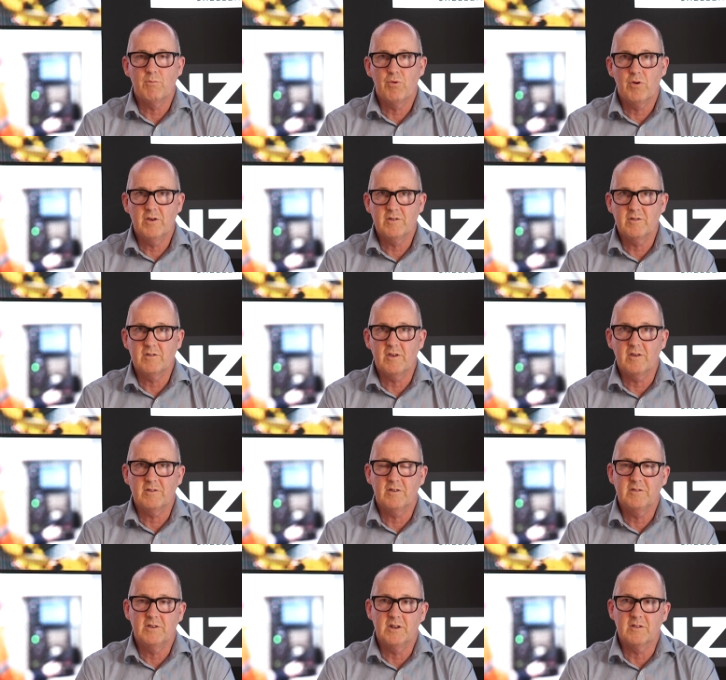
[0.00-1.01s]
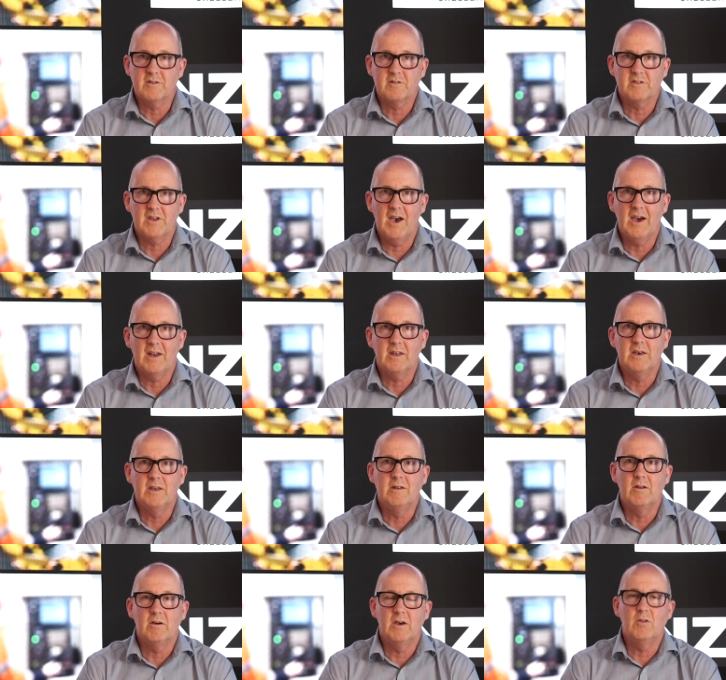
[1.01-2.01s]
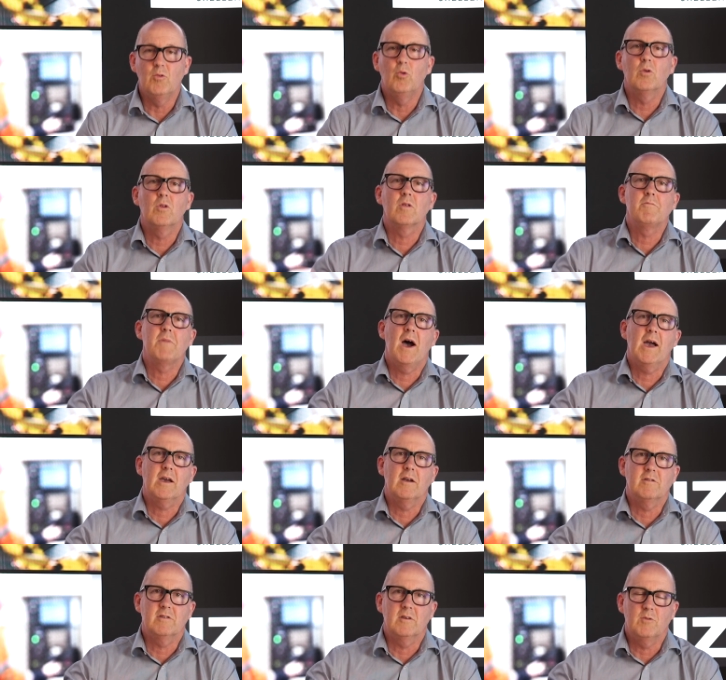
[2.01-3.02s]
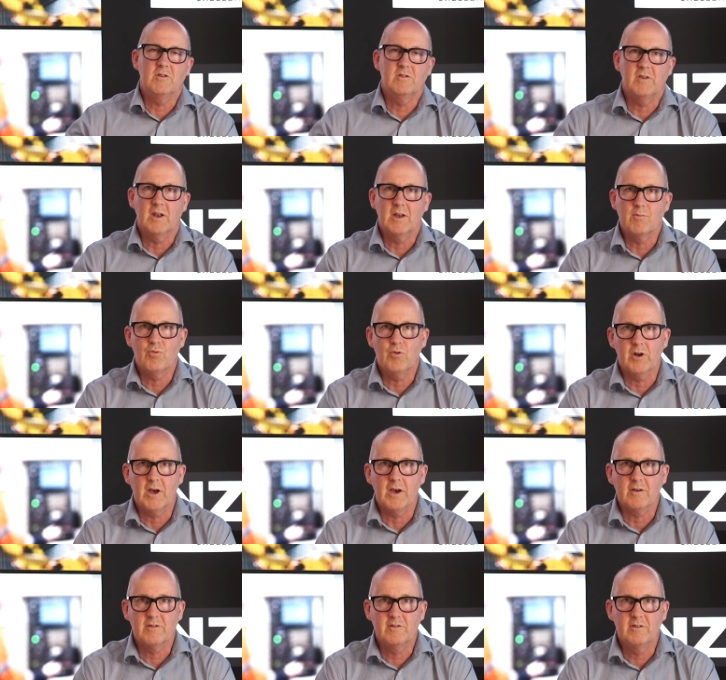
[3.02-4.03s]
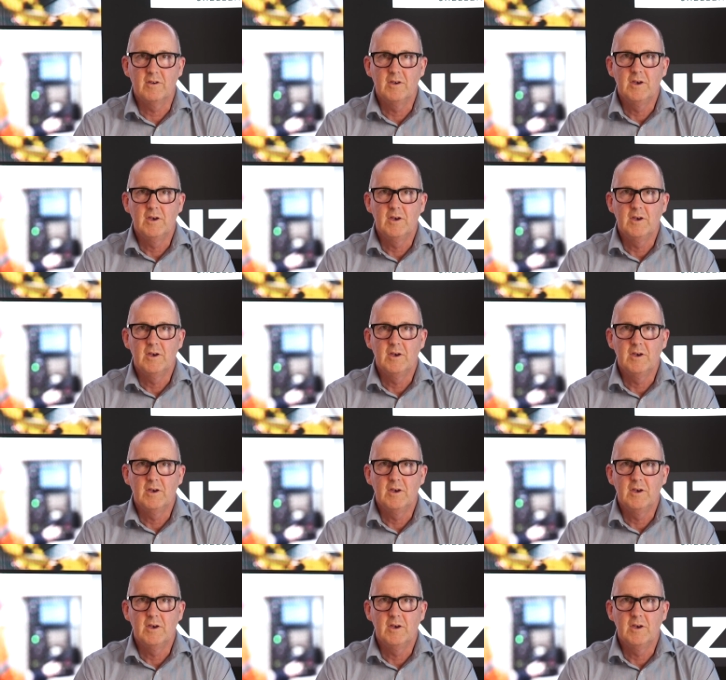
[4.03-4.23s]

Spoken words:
presence, as I said at the start, in all of the markets that we're selling products.